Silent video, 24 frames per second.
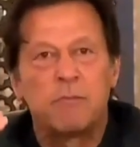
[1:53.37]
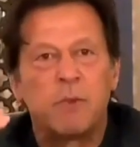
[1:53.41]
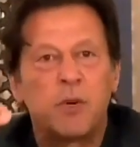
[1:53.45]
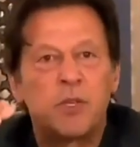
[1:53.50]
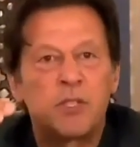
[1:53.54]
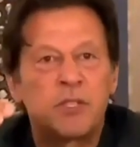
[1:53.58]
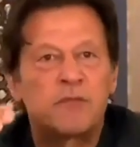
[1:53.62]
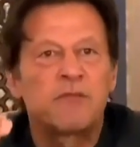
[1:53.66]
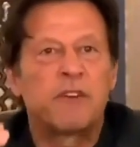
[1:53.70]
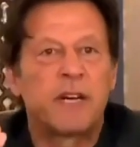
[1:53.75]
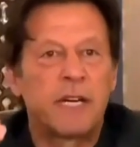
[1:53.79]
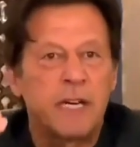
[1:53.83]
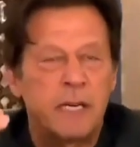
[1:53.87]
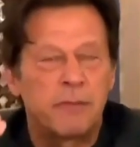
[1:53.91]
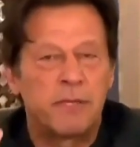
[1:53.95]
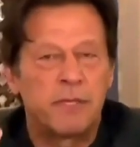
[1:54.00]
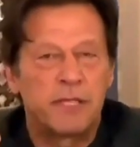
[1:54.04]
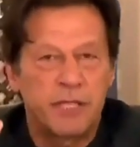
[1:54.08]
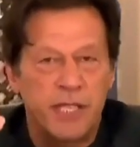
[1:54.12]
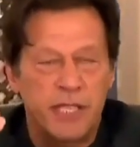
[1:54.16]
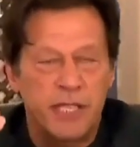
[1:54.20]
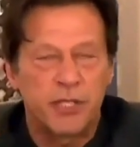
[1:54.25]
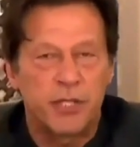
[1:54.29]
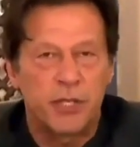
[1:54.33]
most vulnerable
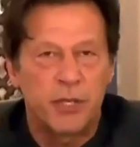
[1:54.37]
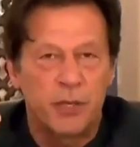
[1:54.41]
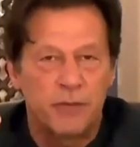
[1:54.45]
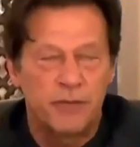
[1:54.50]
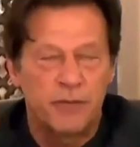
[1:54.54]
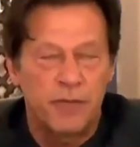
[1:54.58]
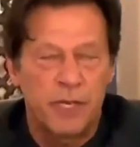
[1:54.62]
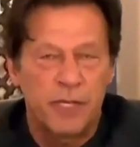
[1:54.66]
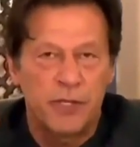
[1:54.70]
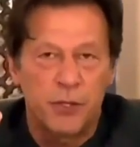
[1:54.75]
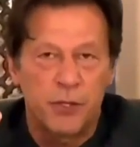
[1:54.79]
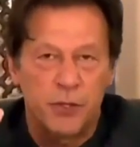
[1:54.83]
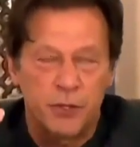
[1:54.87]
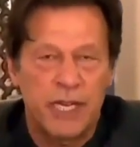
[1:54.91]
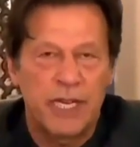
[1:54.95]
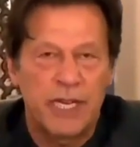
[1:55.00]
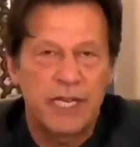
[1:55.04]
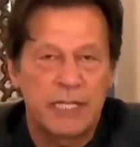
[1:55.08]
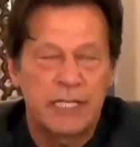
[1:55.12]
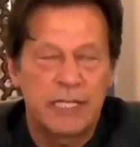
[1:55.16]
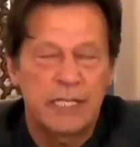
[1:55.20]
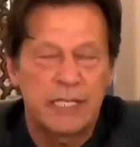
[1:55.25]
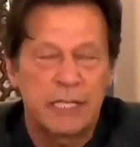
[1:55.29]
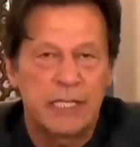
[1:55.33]
section of our
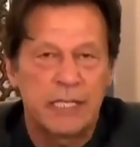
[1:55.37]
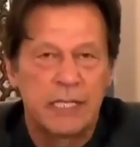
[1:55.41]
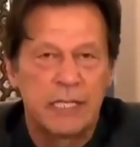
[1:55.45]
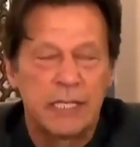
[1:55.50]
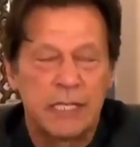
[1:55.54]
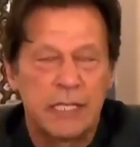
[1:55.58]
society.